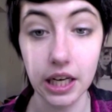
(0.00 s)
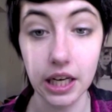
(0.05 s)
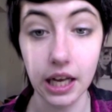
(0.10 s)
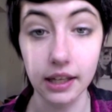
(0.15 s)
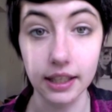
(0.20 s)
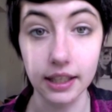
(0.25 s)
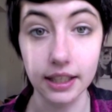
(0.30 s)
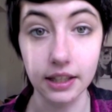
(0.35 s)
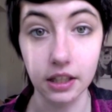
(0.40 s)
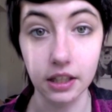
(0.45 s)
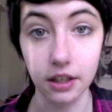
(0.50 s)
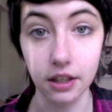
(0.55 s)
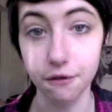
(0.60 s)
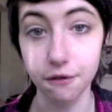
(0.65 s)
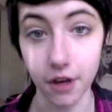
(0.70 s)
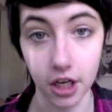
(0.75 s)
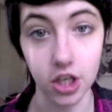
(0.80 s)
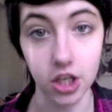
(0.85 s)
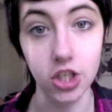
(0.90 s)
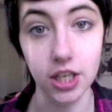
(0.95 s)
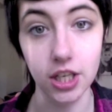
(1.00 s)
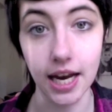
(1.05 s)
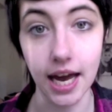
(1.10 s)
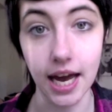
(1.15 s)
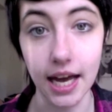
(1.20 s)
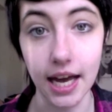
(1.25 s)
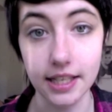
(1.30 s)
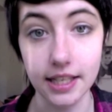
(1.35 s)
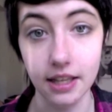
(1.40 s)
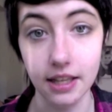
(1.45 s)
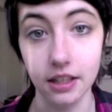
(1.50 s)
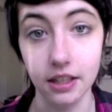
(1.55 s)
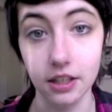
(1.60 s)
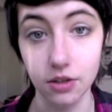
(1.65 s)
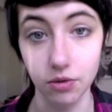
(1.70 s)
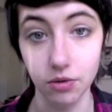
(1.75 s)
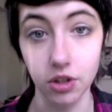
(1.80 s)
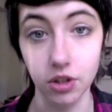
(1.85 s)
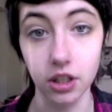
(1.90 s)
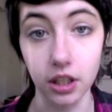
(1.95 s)
I like the finish it adds. I think
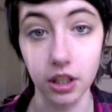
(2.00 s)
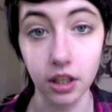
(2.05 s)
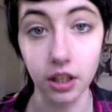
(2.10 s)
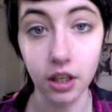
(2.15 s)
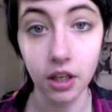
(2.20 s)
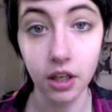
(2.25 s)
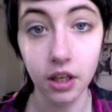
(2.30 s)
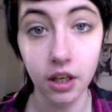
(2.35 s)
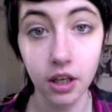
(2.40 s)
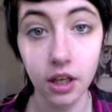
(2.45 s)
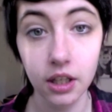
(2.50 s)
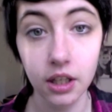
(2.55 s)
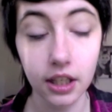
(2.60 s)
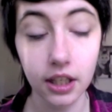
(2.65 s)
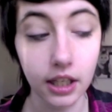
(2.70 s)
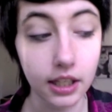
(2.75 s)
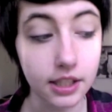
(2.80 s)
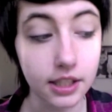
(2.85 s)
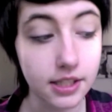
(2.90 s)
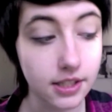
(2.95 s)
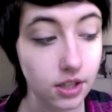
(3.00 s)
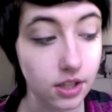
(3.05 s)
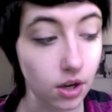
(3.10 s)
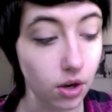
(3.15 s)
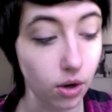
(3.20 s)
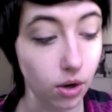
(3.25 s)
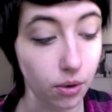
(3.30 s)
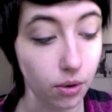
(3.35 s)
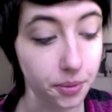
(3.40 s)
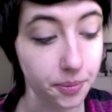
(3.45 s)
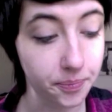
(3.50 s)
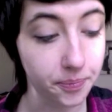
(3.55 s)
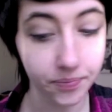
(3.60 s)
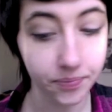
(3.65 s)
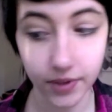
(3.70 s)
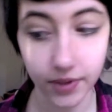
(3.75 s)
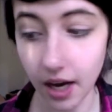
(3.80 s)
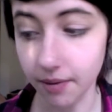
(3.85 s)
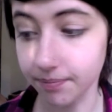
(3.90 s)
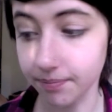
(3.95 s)
it's really good. So
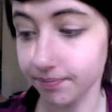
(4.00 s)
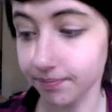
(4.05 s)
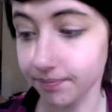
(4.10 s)
yeah.